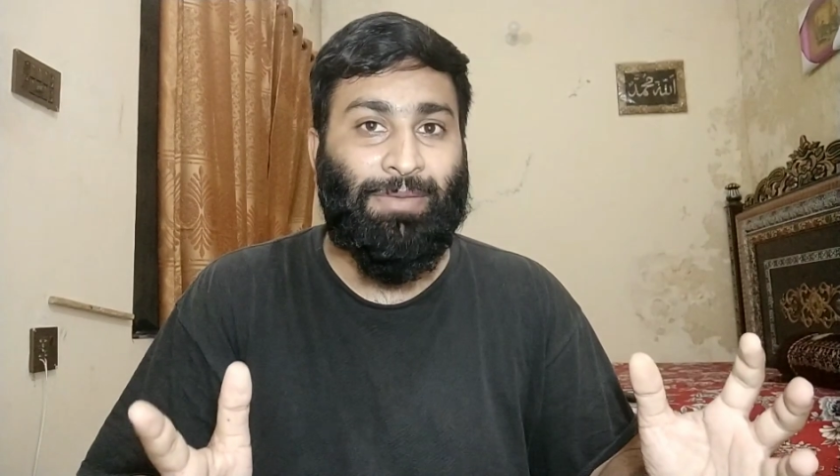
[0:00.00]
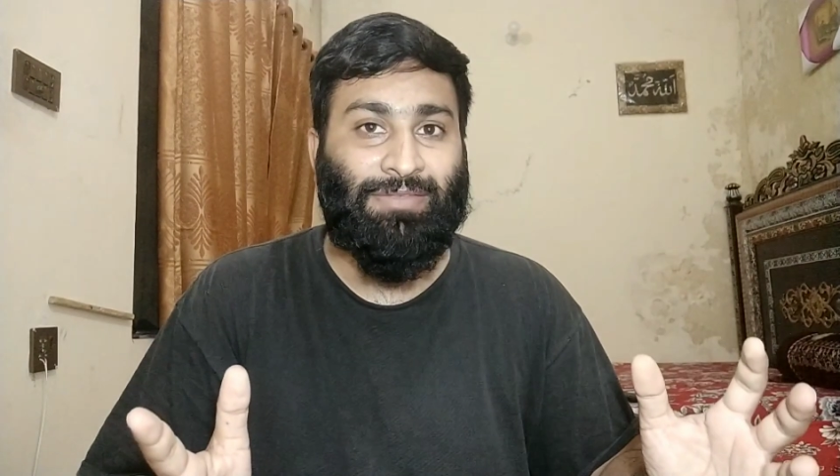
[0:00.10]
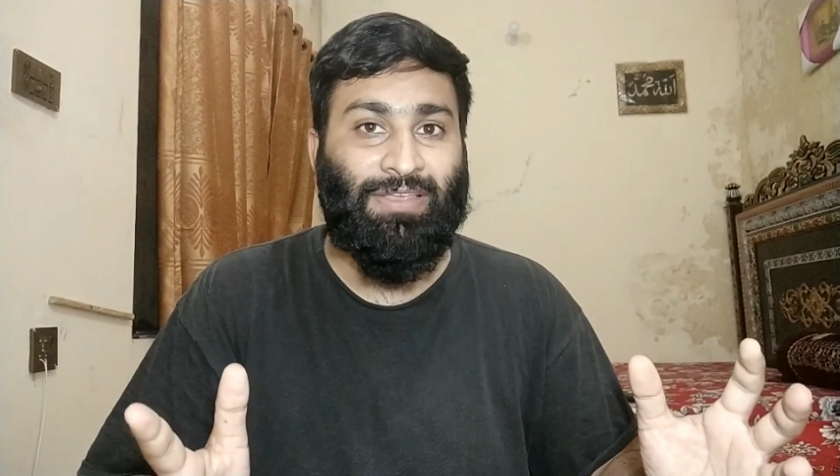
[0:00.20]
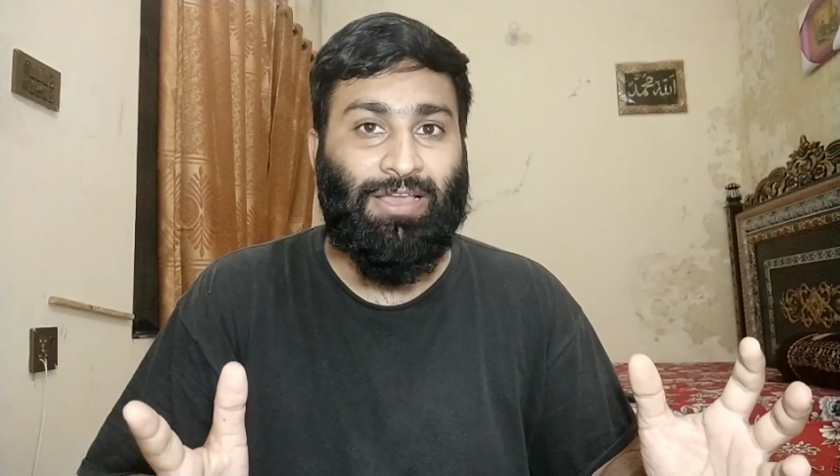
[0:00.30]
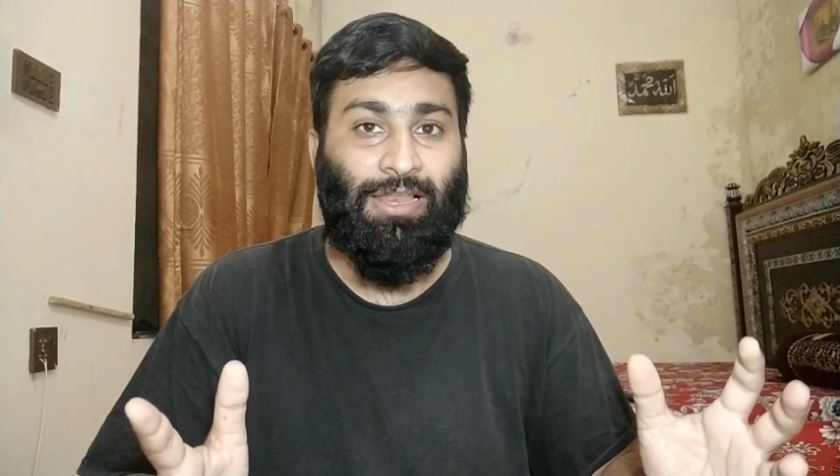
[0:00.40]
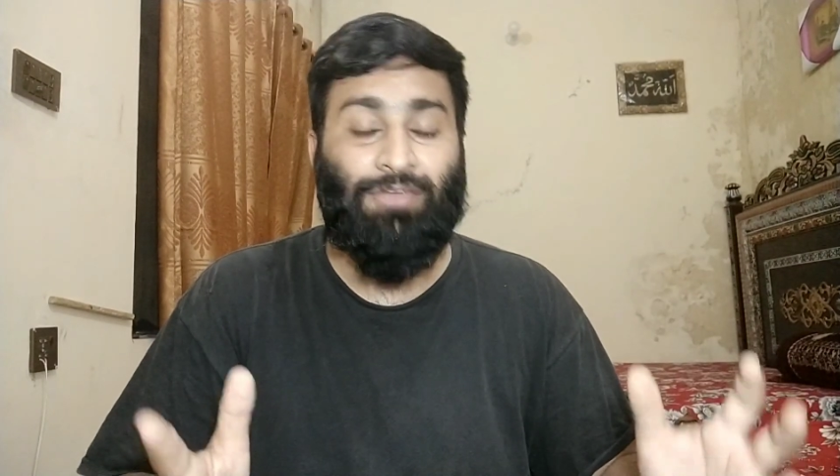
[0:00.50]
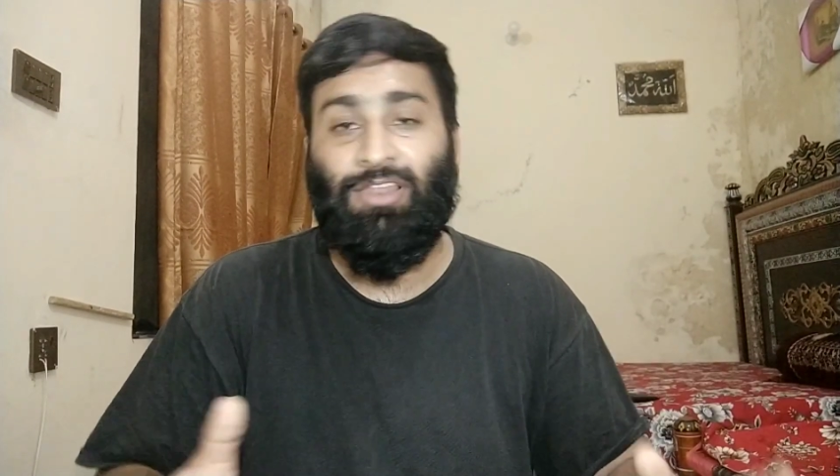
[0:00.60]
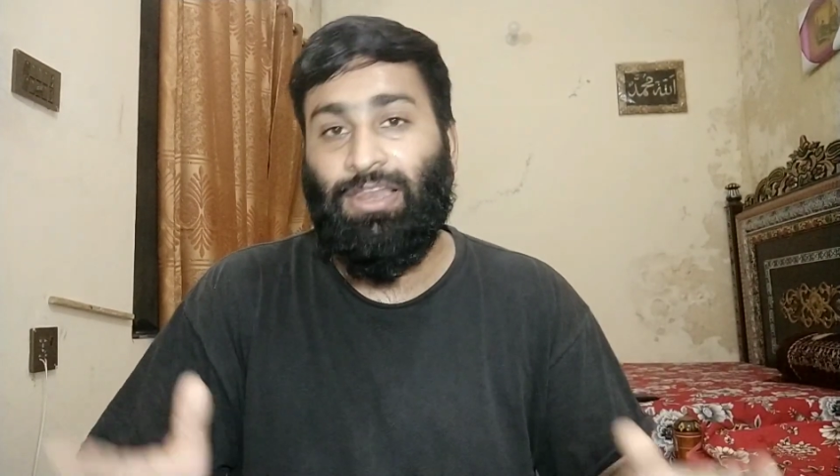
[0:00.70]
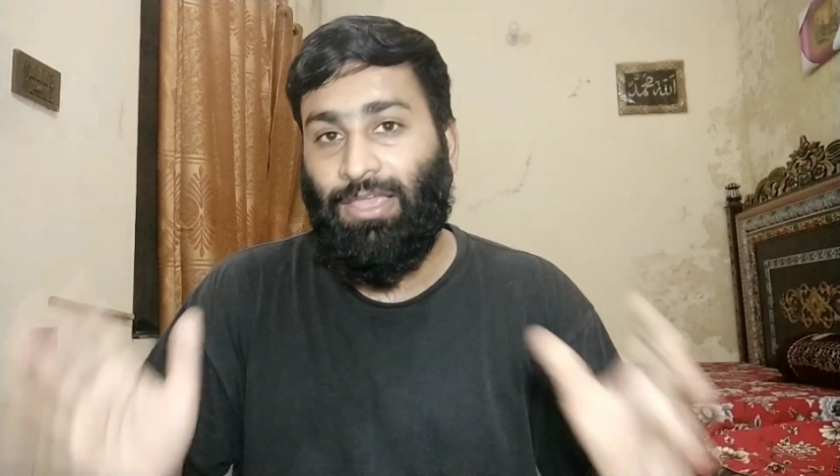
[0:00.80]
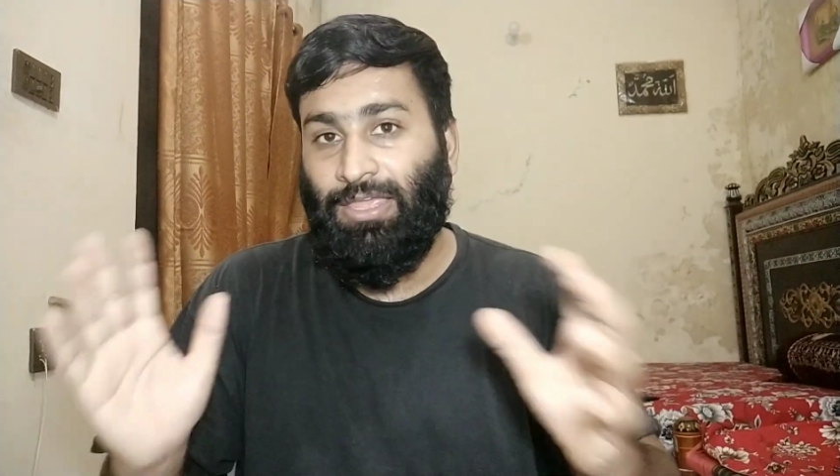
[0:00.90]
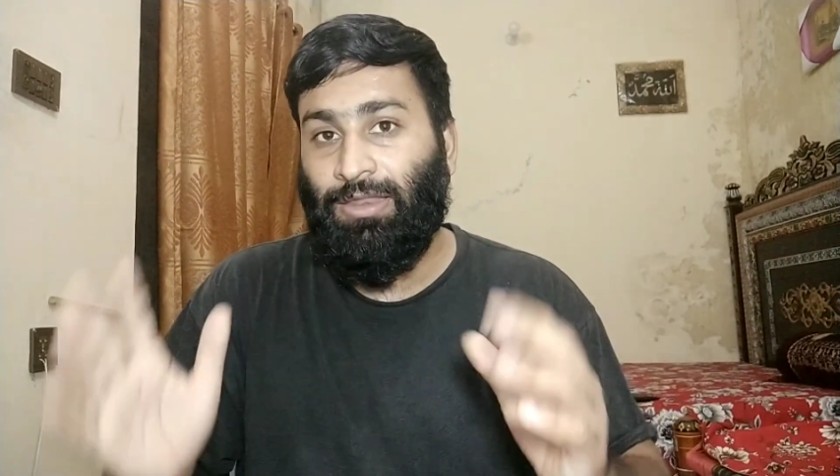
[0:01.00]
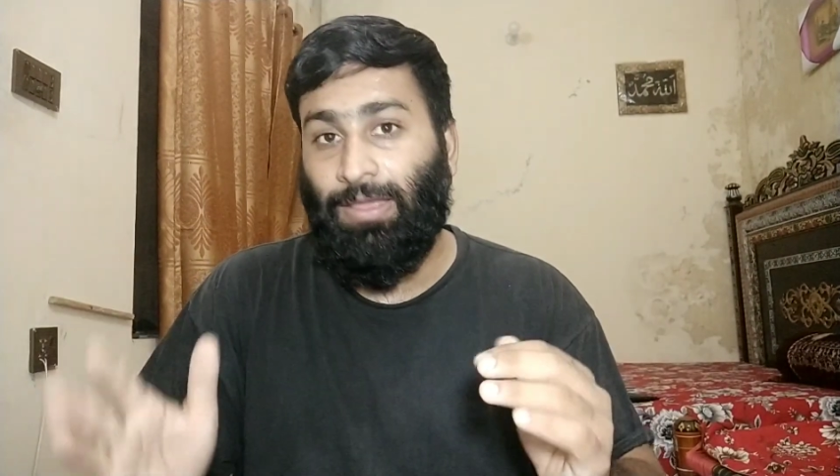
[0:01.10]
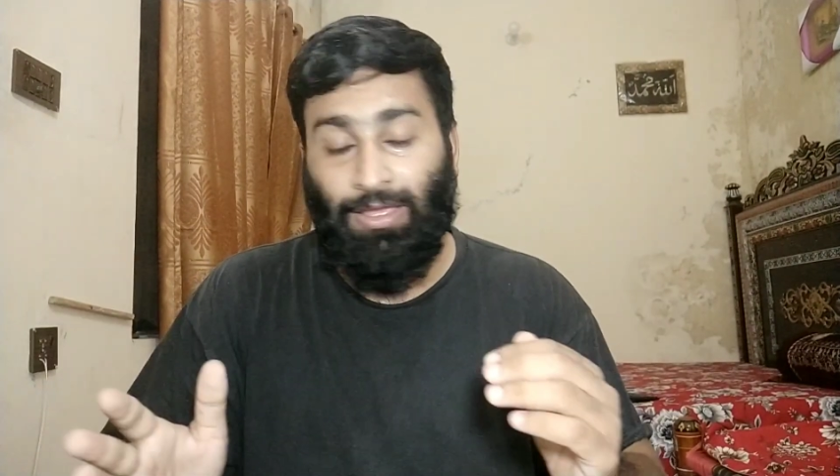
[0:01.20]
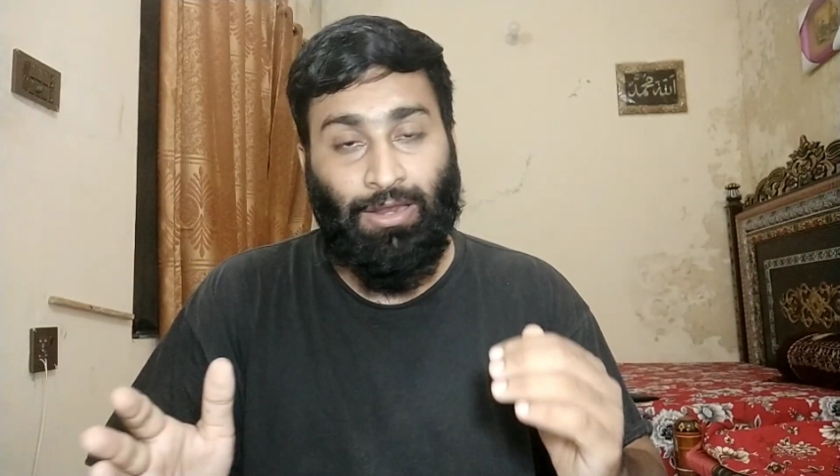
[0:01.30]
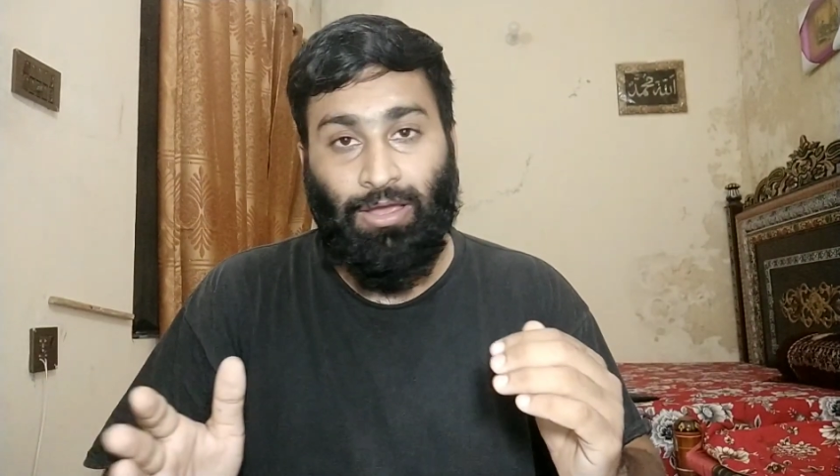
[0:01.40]
basically
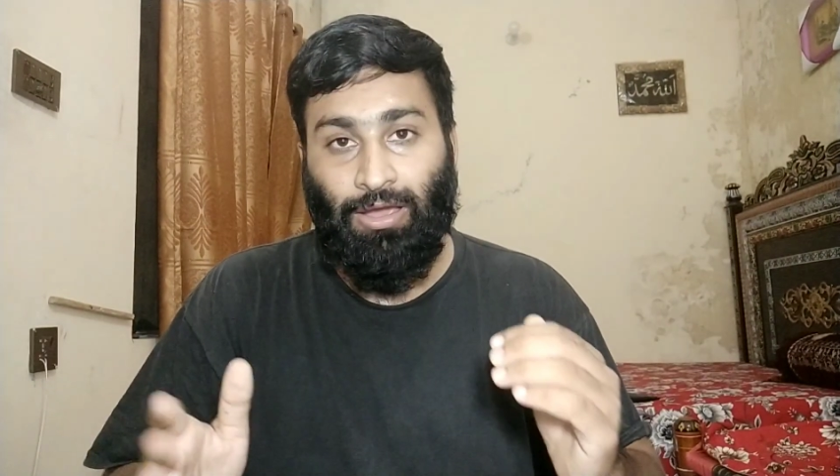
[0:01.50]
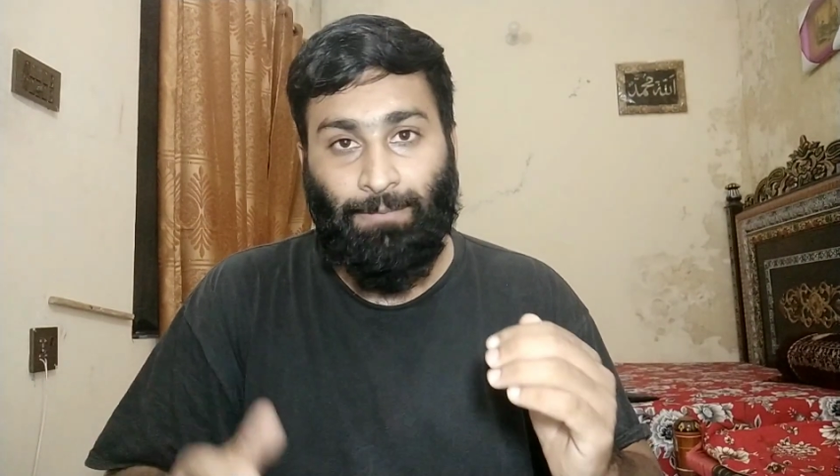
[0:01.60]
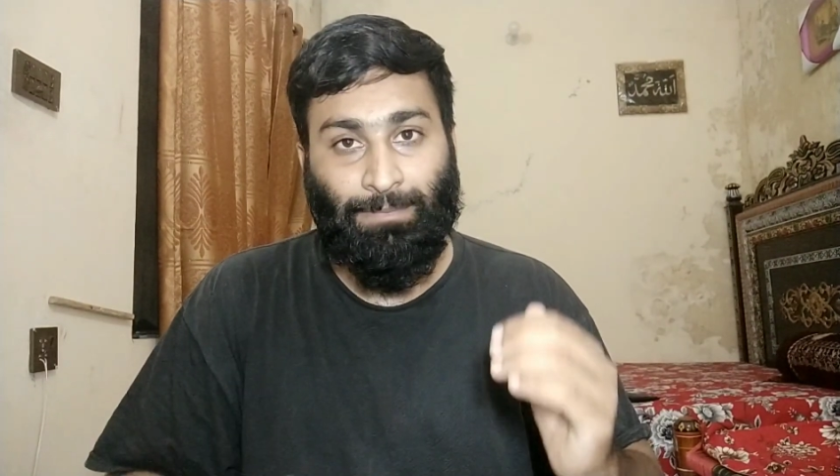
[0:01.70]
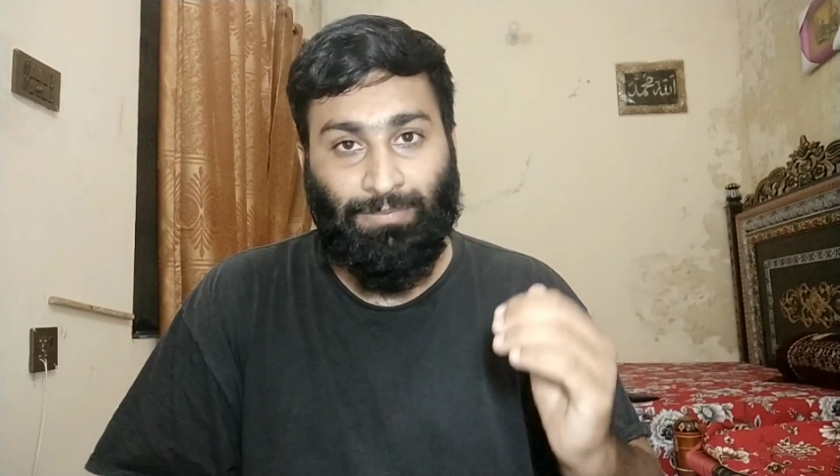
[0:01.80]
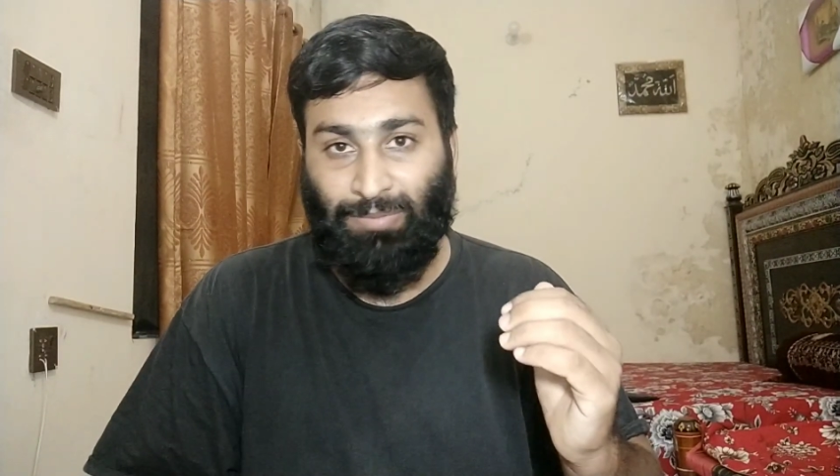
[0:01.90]
will